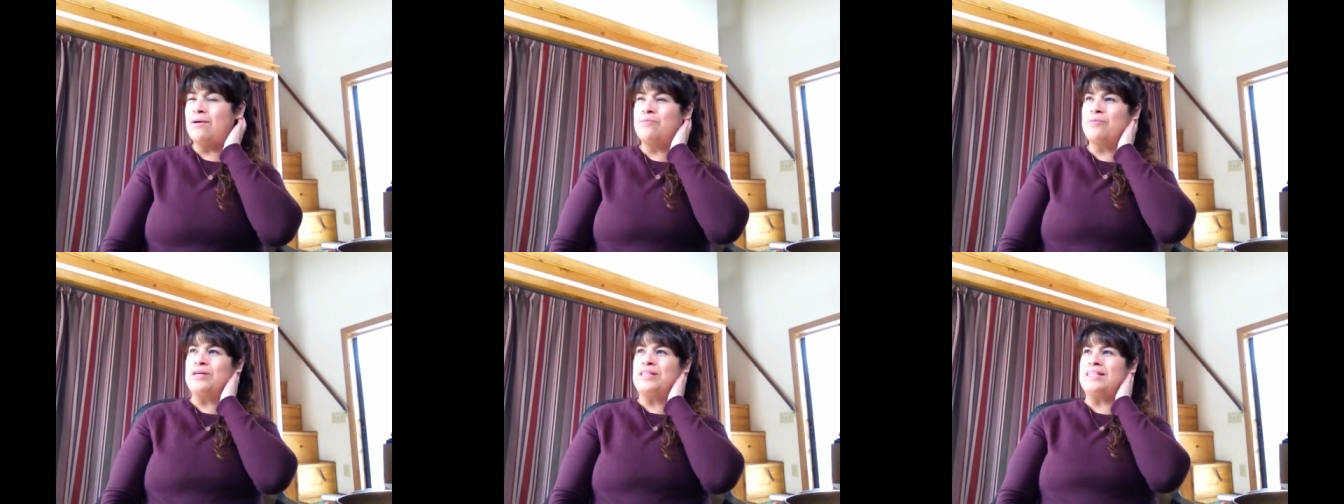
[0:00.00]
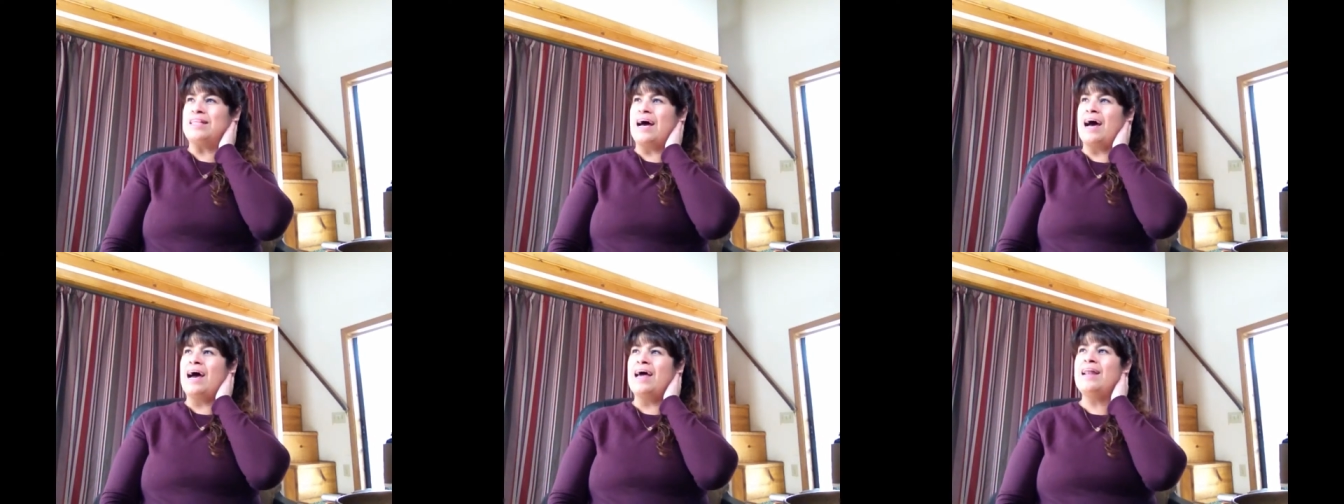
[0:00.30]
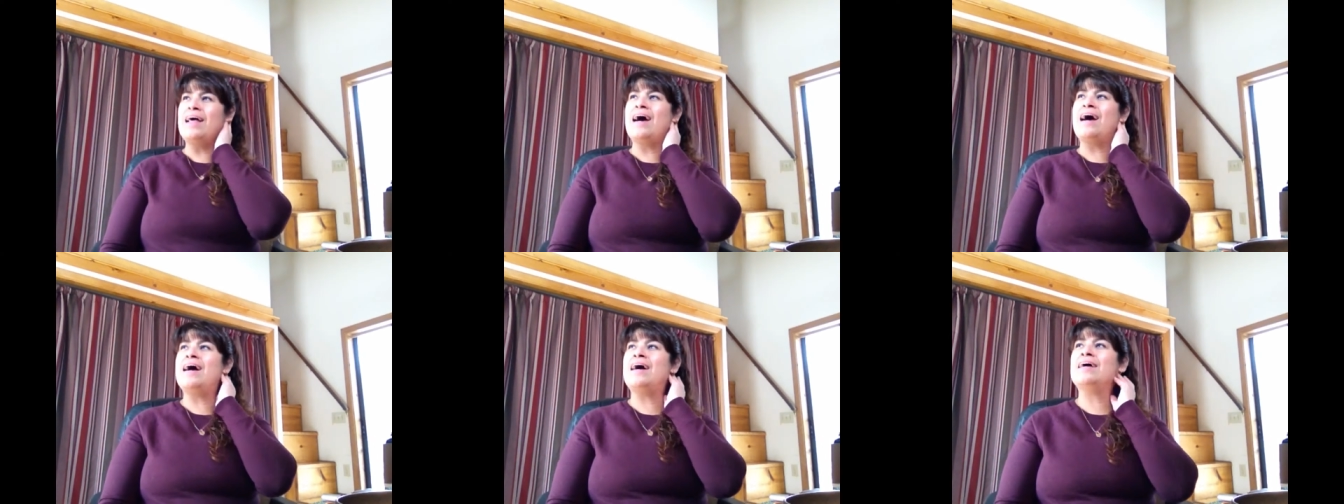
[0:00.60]
With
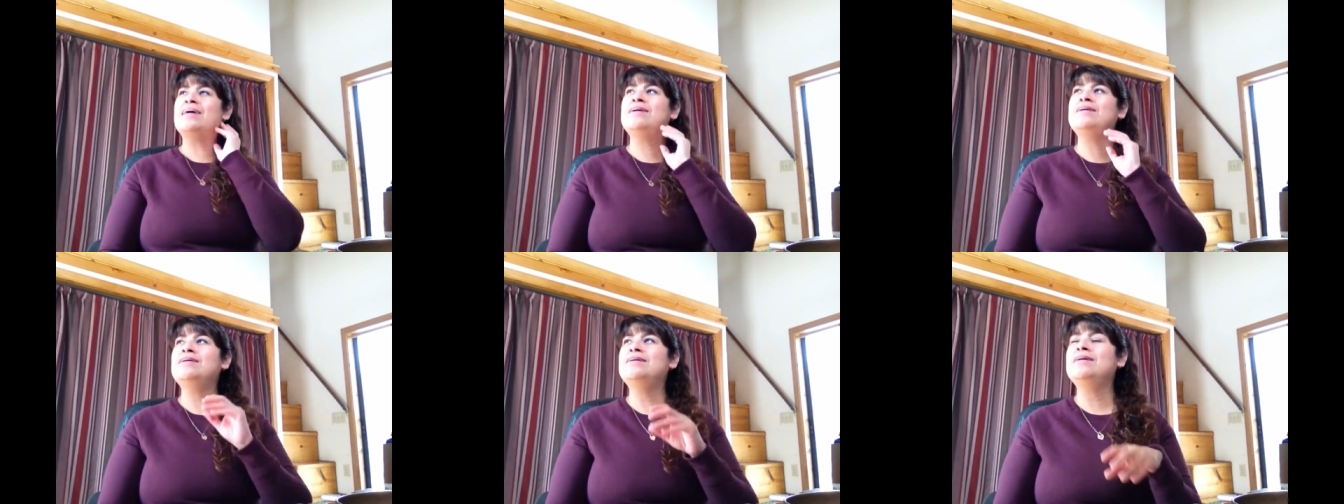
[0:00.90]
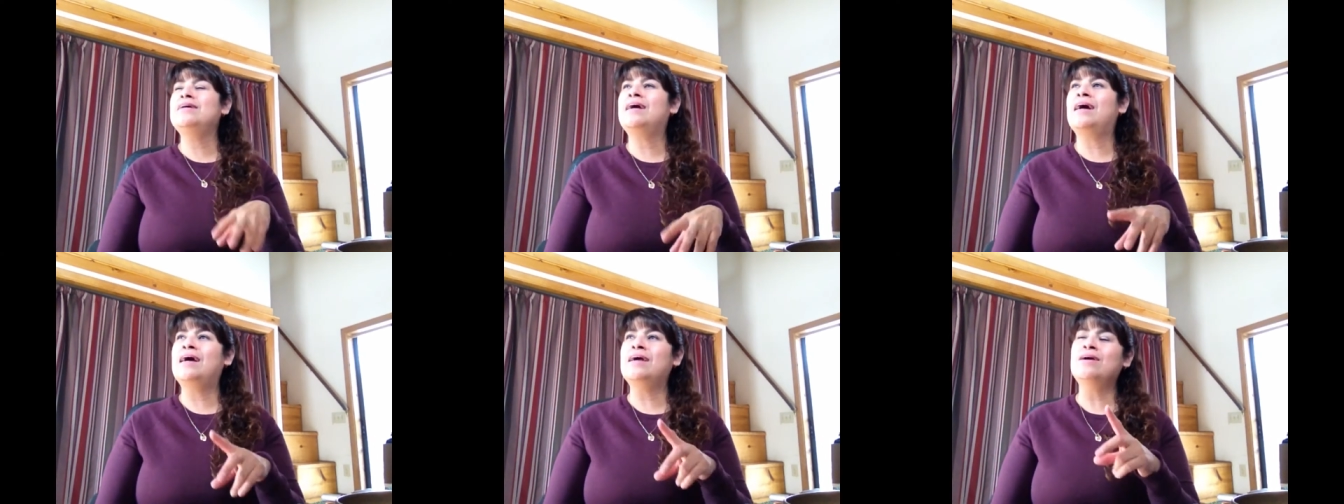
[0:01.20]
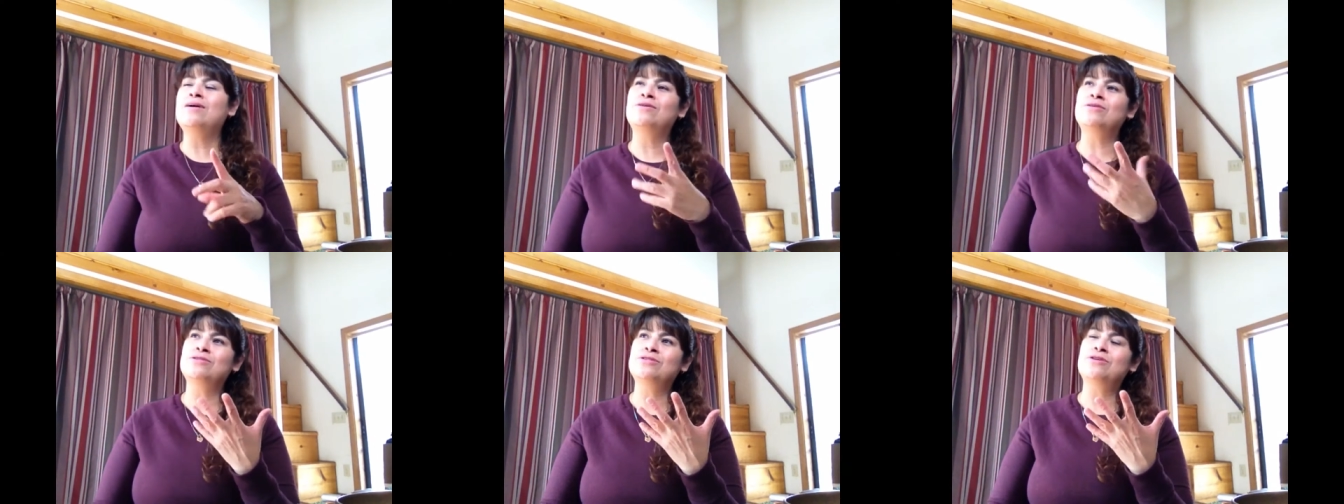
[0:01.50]
that,
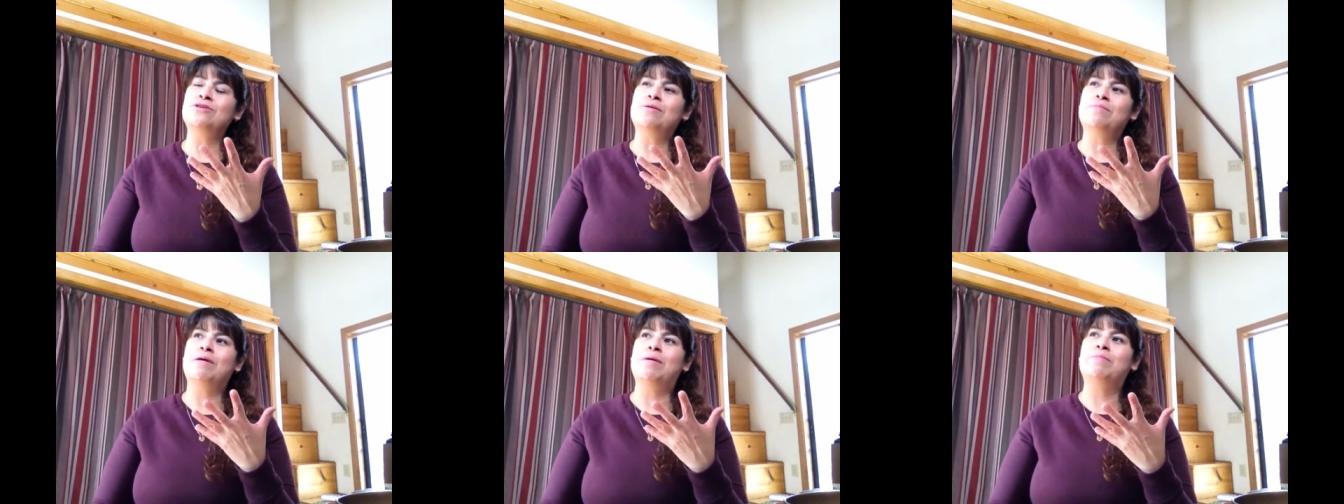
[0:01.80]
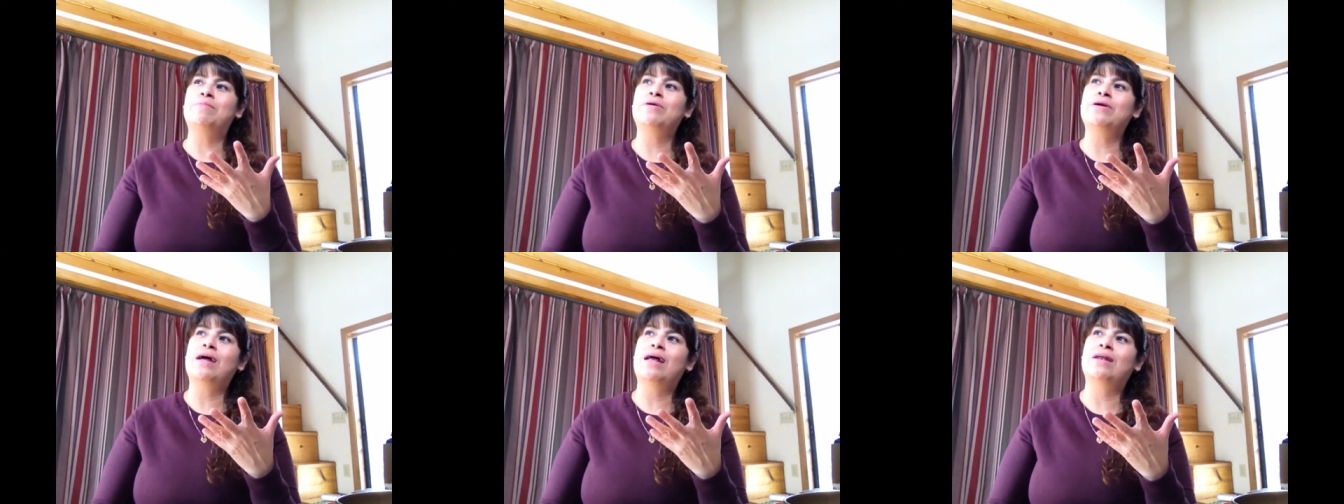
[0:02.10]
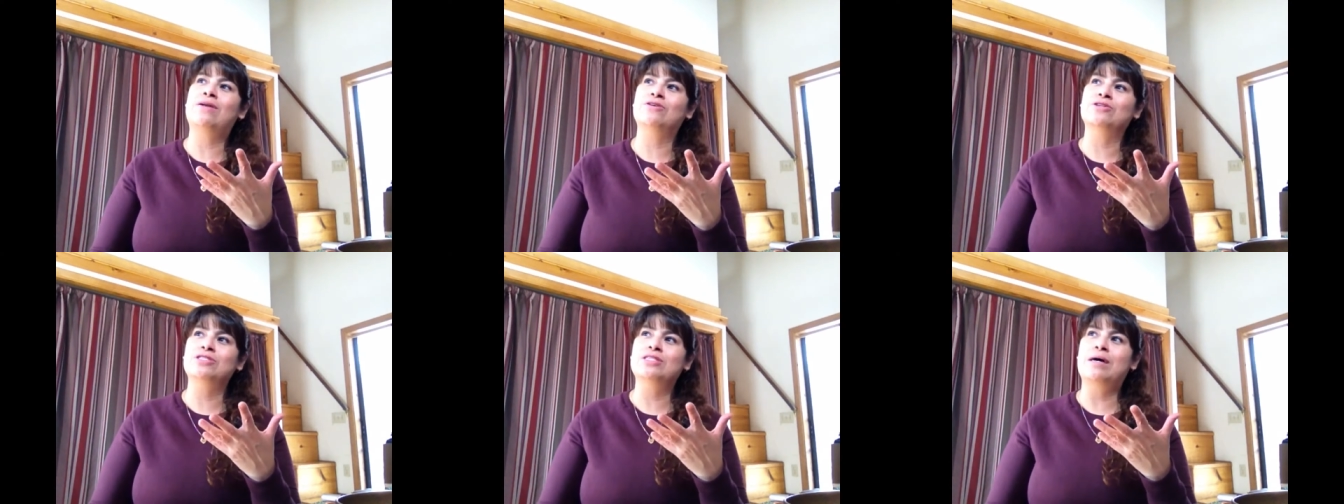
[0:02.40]
I also remember a
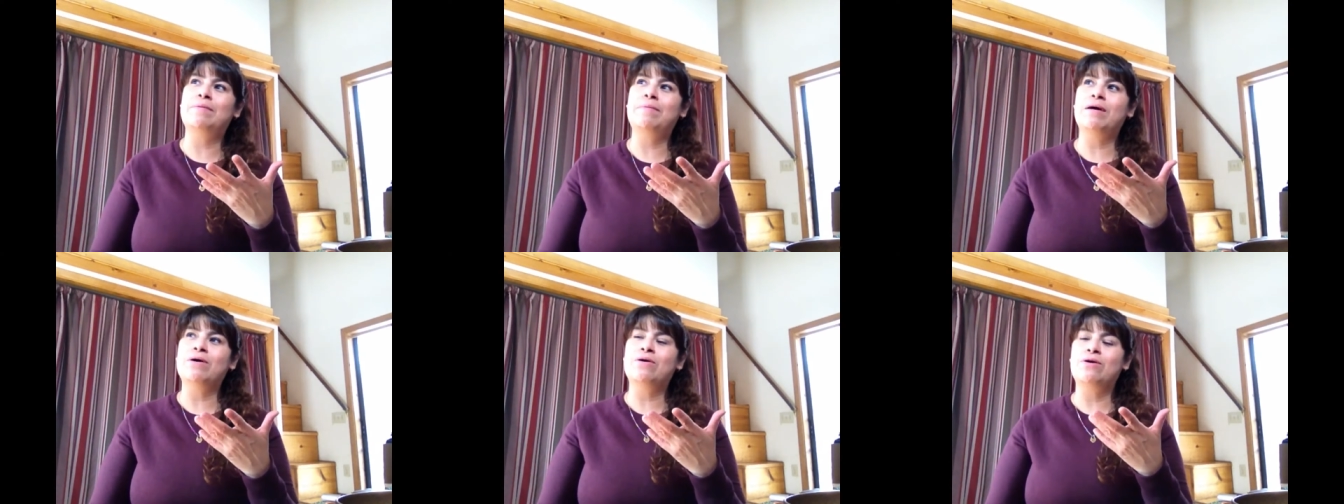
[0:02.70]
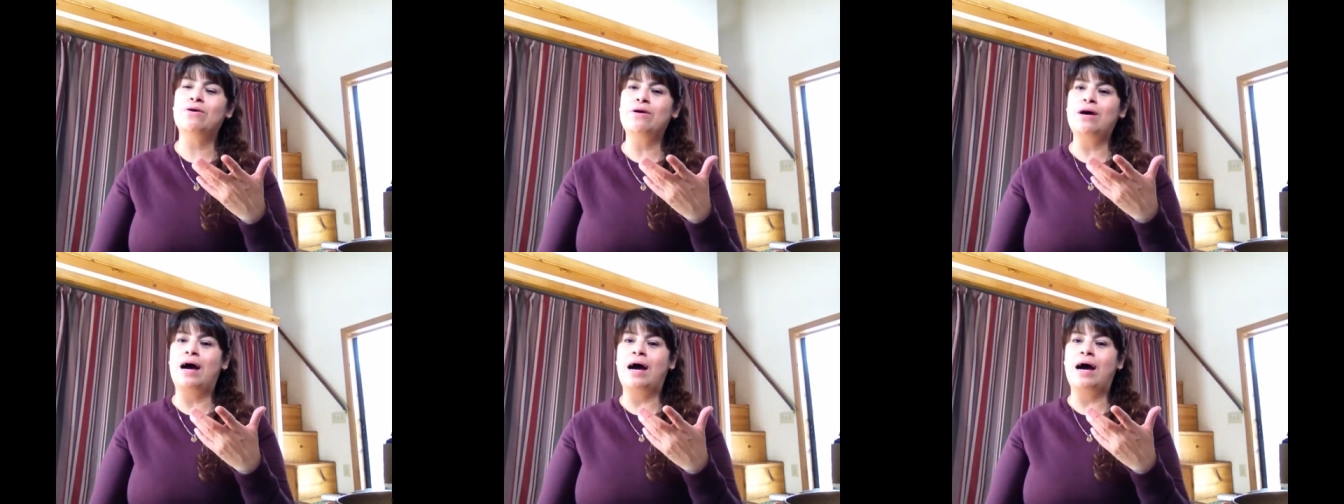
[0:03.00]
long time ago,